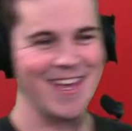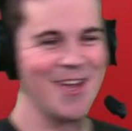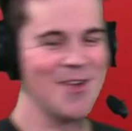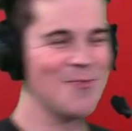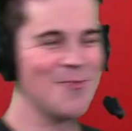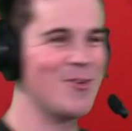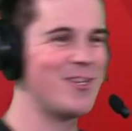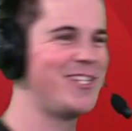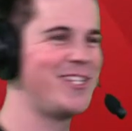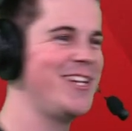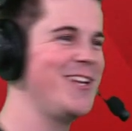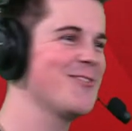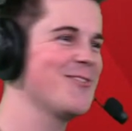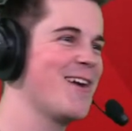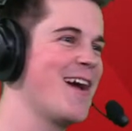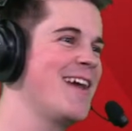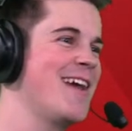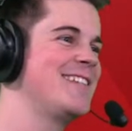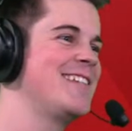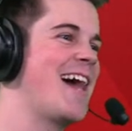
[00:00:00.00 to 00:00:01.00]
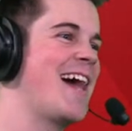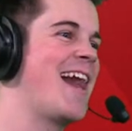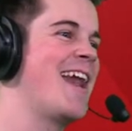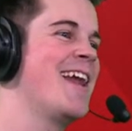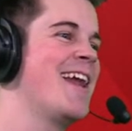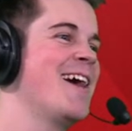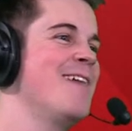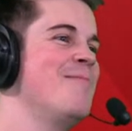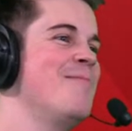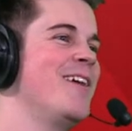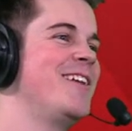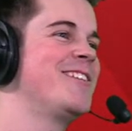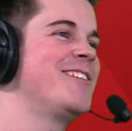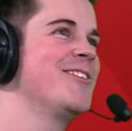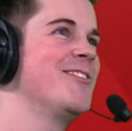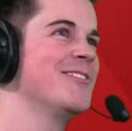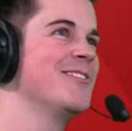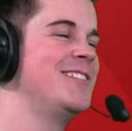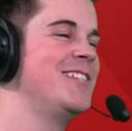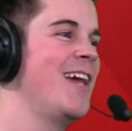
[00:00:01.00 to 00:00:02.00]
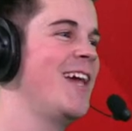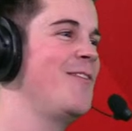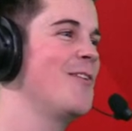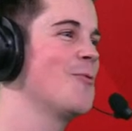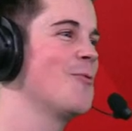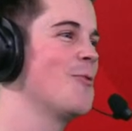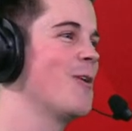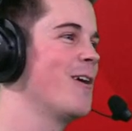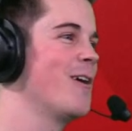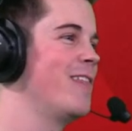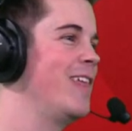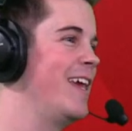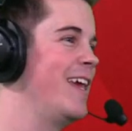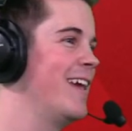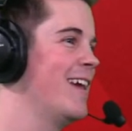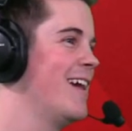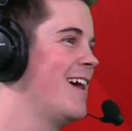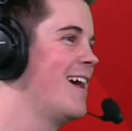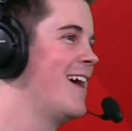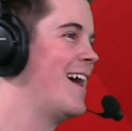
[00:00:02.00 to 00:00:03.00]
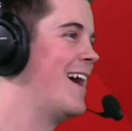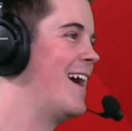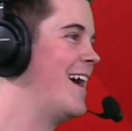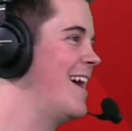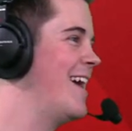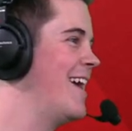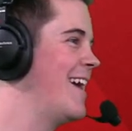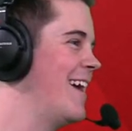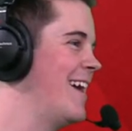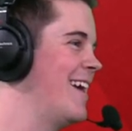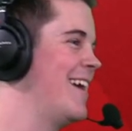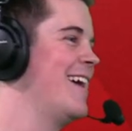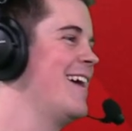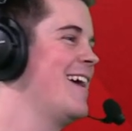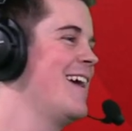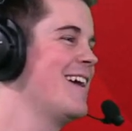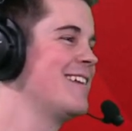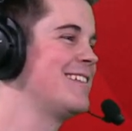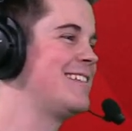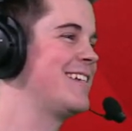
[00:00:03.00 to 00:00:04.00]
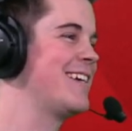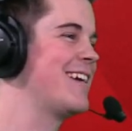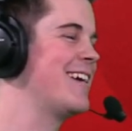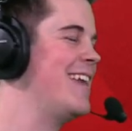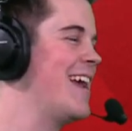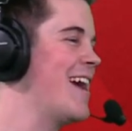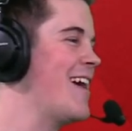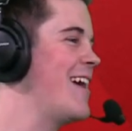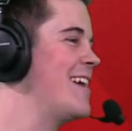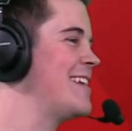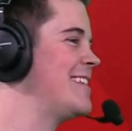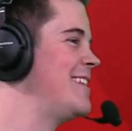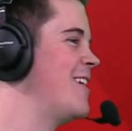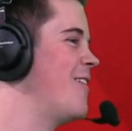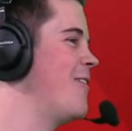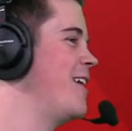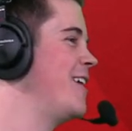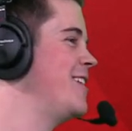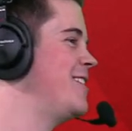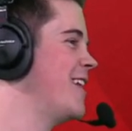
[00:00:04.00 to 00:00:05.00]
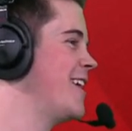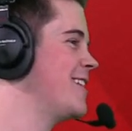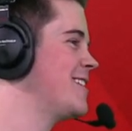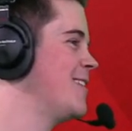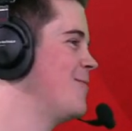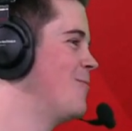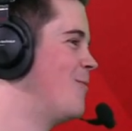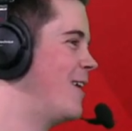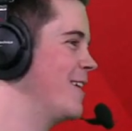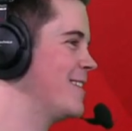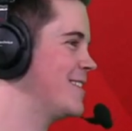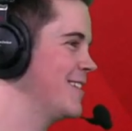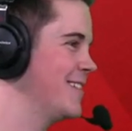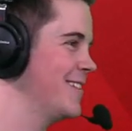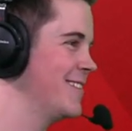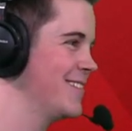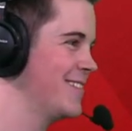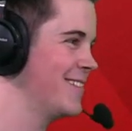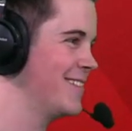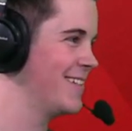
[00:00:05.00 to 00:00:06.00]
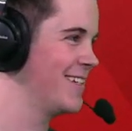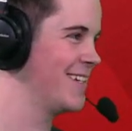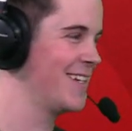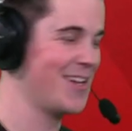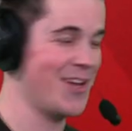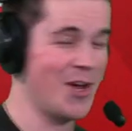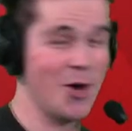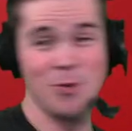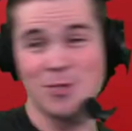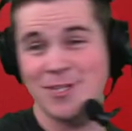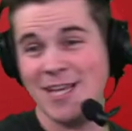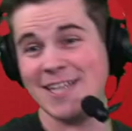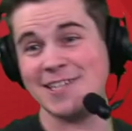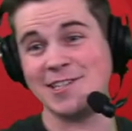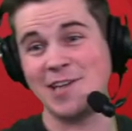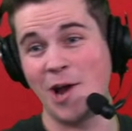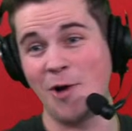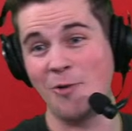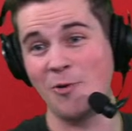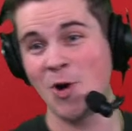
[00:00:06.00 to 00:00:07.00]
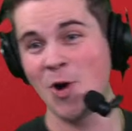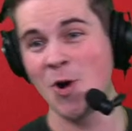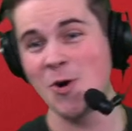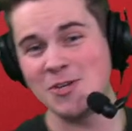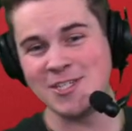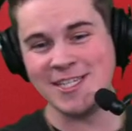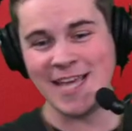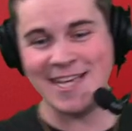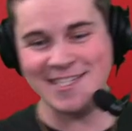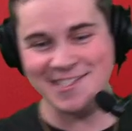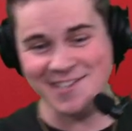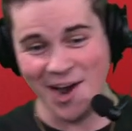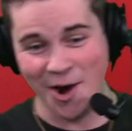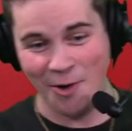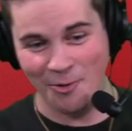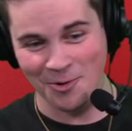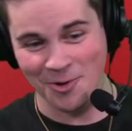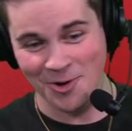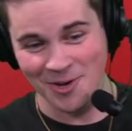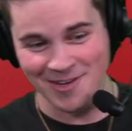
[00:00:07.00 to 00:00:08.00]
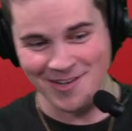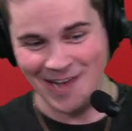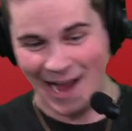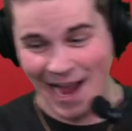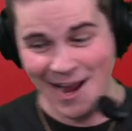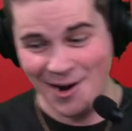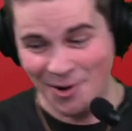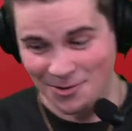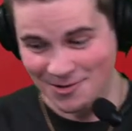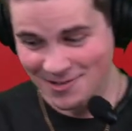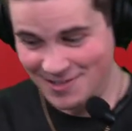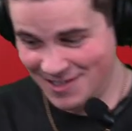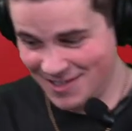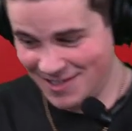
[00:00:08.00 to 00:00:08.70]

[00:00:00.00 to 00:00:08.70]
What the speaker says: Rashee Rice, Adonai Mitchell, Xavier Worthy, Kadarius Toney, Justin Watson. Who says no? Who says no? I don't.